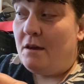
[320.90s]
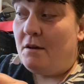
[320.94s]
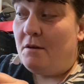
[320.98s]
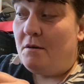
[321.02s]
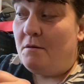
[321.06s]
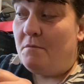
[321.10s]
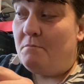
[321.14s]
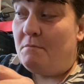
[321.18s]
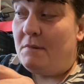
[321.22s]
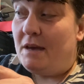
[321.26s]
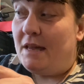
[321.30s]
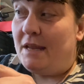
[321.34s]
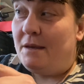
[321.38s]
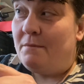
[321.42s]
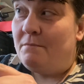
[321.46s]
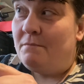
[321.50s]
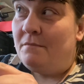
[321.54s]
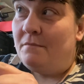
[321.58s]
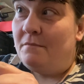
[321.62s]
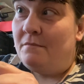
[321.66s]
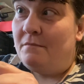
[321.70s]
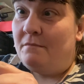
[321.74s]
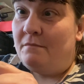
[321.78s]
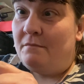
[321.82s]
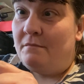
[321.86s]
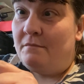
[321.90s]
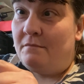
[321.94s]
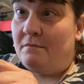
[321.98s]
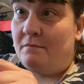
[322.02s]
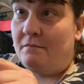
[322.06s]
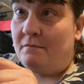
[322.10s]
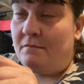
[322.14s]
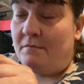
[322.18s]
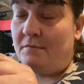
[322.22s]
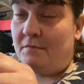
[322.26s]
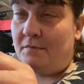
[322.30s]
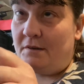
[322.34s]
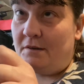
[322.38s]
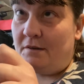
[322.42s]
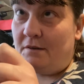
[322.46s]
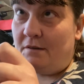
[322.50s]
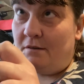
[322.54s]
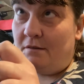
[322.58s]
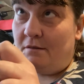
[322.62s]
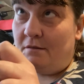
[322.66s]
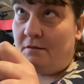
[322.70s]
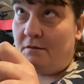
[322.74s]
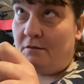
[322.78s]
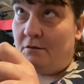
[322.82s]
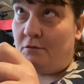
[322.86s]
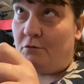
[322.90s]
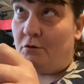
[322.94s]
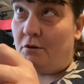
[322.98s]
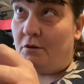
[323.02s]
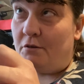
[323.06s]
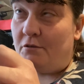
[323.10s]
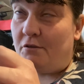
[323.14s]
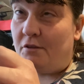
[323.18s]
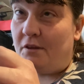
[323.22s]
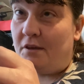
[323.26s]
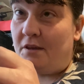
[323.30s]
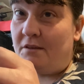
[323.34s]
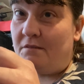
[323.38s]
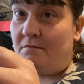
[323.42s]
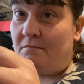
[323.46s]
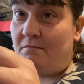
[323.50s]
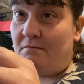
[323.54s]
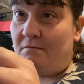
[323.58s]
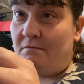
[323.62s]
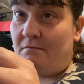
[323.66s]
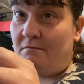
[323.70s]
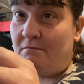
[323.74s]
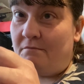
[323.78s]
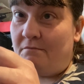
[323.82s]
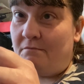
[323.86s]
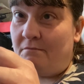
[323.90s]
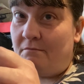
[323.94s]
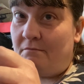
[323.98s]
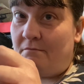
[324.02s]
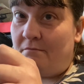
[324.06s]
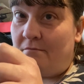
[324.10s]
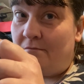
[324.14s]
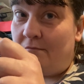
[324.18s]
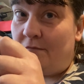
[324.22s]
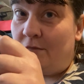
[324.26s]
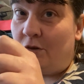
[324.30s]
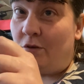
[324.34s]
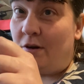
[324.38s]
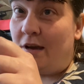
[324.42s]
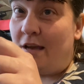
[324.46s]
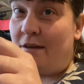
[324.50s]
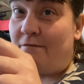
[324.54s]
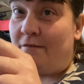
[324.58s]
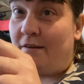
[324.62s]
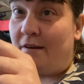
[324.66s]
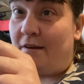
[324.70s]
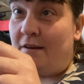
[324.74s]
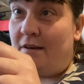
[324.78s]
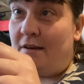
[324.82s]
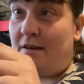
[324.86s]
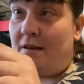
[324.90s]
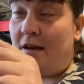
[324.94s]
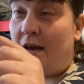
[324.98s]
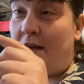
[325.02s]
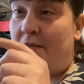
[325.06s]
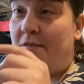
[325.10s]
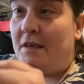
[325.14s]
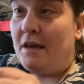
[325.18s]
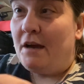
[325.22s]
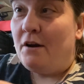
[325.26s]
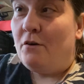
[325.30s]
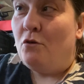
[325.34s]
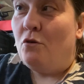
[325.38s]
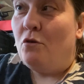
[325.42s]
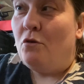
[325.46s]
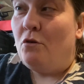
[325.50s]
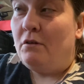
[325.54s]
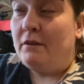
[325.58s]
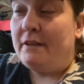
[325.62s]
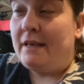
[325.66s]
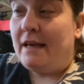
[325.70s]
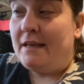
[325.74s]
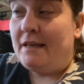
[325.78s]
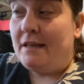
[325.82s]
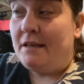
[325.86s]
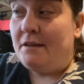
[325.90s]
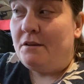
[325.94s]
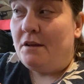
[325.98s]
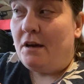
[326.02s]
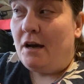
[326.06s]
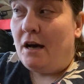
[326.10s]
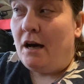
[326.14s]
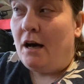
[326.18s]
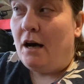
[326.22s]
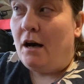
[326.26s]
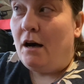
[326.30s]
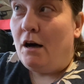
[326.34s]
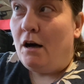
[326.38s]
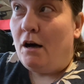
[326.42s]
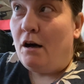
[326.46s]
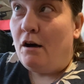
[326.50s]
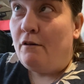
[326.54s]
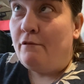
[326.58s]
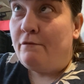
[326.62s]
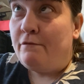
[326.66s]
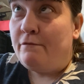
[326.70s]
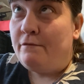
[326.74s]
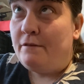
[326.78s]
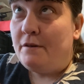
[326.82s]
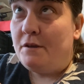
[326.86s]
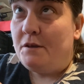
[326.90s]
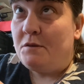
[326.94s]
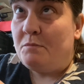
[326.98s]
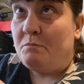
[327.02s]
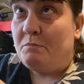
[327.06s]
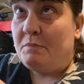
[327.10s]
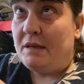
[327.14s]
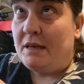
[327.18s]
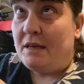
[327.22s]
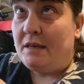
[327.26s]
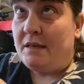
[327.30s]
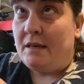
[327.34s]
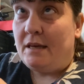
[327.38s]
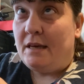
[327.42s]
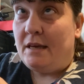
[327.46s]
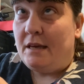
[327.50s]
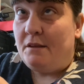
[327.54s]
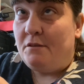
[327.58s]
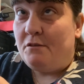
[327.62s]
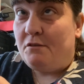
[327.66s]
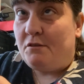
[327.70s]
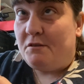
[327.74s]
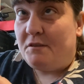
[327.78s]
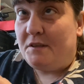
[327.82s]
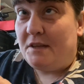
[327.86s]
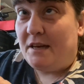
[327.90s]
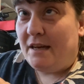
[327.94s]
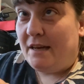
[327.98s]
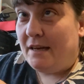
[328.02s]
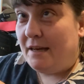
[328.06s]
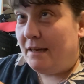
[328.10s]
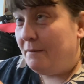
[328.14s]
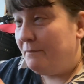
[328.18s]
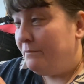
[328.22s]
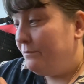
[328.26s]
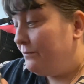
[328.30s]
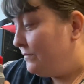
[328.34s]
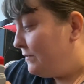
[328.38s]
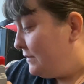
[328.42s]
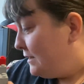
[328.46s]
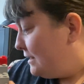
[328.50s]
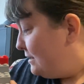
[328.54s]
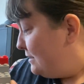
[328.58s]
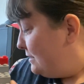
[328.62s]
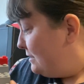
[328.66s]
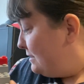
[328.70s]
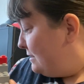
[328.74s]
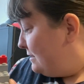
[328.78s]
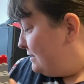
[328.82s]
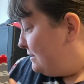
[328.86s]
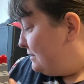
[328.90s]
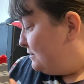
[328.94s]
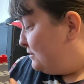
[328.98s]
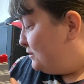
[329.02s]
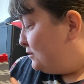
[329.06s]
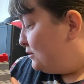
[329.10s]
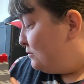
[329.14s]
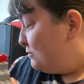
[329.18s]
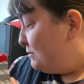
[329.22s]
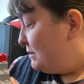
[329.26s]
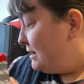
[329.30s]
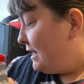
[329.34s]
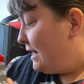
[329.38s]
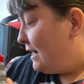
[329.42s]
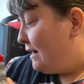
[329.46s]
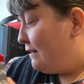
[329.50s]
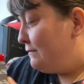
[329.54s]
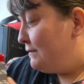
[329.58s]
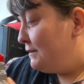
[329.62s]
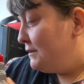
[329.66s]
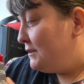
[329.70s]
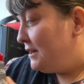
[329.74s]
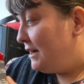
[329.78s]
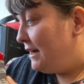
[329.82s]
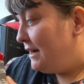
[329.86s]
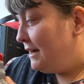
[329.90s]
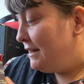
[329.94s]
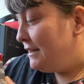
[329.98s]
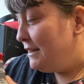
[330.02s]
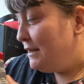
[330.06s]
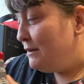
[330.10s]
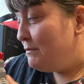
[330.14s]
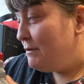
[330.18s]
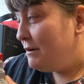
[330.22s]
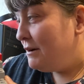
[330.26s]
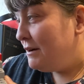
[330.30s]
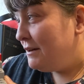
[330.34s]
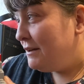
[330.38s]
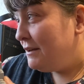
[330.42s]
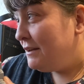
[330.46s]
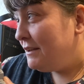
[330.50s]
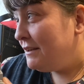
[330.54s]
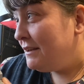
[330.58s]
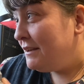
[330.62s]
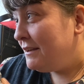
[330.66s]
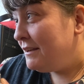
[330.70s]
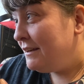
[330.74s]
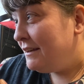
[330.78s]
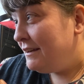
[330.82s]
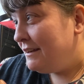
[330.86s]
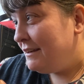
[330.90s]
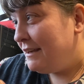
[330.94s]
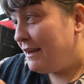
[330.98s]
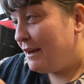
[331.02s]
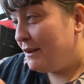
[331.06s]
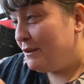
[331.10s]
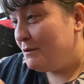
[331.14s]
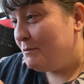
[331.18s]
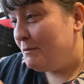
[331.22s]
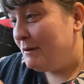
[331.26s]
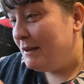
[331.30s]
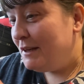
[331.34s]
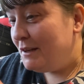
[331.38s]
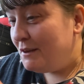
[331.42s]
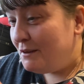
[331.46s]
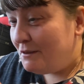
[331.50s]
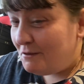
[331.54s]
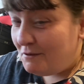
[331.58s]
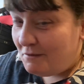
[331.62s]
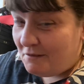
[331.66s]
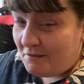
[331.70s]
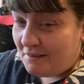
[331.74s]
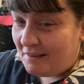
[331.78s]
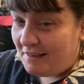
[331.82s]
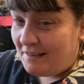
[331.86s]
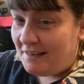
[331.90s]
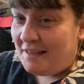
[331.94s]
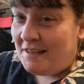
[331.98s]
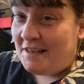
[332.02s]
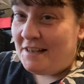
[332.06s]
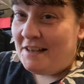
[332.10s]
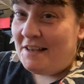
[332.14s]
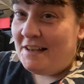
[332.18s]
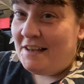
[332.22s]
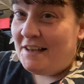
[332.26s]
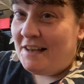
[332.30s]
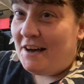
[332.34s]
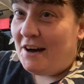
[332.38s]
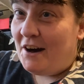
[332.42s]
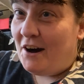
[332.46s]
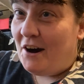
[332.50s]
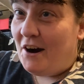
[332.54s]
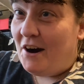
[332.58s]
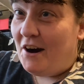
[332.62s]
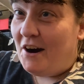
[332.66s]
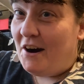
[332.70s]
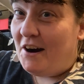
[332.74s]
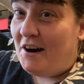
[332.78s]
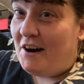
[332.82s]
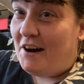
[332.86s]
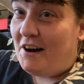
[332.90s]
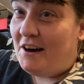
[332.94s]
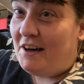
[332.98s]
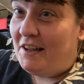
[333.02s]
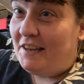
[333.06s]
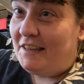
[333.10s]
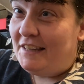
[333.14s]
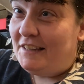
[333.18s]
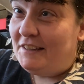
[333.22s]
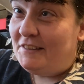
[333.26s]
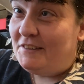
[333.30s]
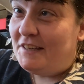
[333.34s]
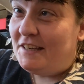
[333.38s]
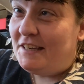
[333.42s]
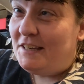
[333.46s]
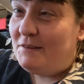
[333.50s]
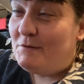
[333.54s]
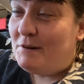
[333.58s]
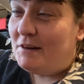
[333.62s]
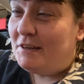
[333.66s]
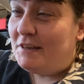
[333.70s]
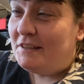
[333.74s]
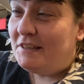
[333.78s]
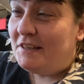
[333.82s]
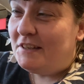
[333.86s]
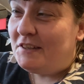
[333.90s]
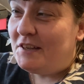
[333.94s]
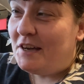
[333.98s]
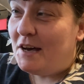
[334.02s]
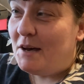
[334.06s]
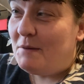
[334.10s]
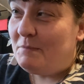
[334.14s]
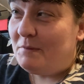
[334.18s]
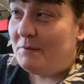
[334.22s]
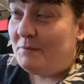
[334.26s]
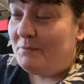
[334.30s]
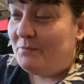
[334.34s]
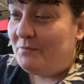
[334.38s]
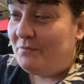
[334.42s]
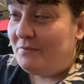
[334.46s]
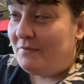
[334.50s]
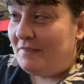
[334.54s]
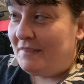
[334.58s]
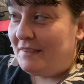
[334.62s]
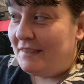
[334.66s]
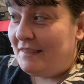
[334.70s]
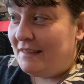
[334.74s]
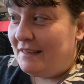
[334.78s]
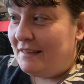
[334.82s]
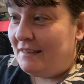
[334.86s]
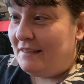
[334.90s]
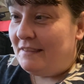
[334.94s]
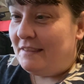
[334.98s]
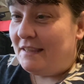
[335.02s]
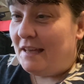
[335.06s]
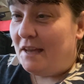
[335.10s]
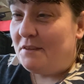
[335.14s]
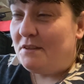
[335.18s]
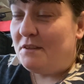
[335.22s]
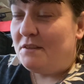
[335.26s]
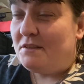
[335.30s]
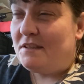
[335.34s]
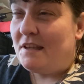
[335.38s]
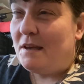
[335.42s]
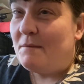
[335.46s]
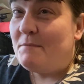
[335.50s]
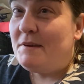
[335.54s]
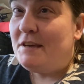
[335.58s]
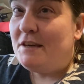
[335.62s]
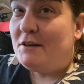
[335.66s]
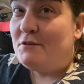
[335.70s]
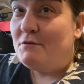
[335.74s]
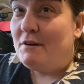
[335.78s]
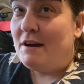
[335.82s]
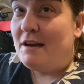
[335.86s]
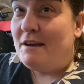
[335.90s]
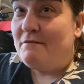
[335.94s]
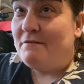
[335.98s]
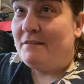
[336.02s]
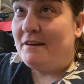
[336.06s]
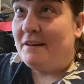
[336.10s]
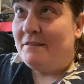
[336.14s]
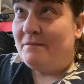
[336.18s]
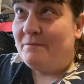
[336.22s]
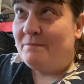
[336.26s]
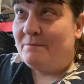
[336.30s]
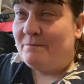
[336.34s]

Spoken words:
minim, crotchet, quaver, and they're all getting half as big each time. Do we have a tiny one? Yes, we do. Ah, little diddy one on the top. That's a semi-quaver.